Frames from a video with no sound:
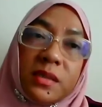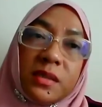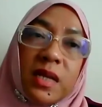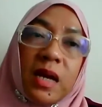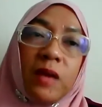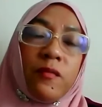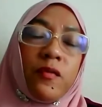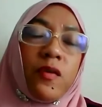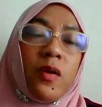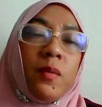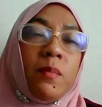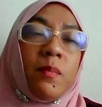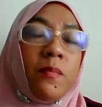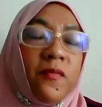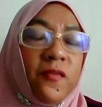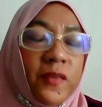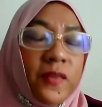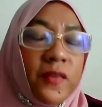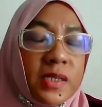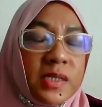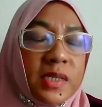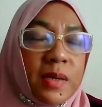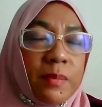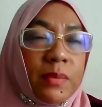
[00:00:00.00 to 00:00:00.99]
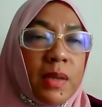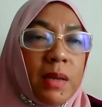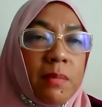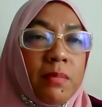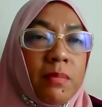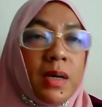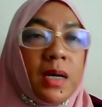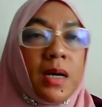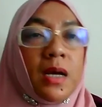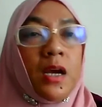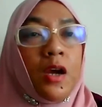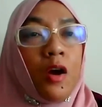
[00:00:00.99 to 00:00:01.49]
start from 1st
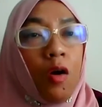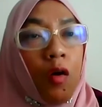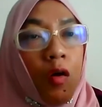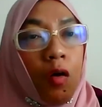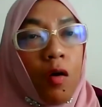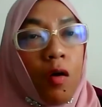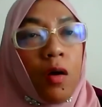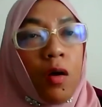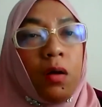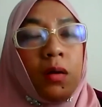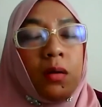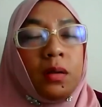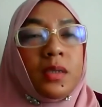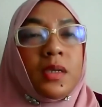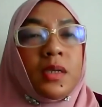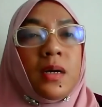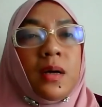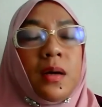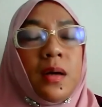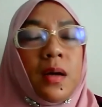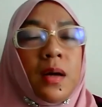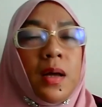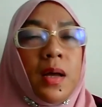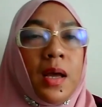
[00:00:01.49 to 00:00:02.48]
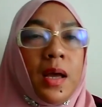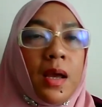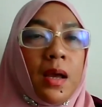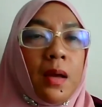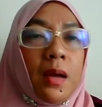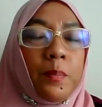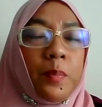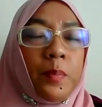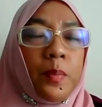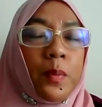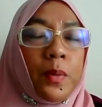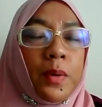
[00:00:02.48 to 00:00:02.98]
September, all the
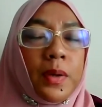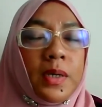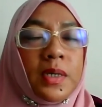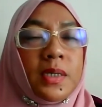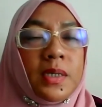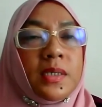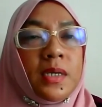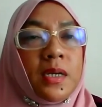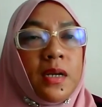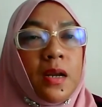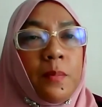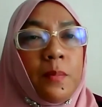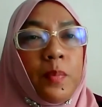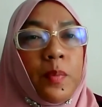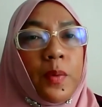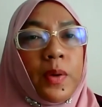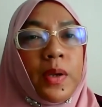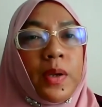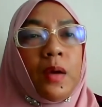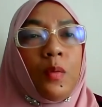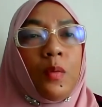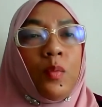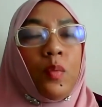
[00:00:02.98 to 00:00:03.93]
employers and employee,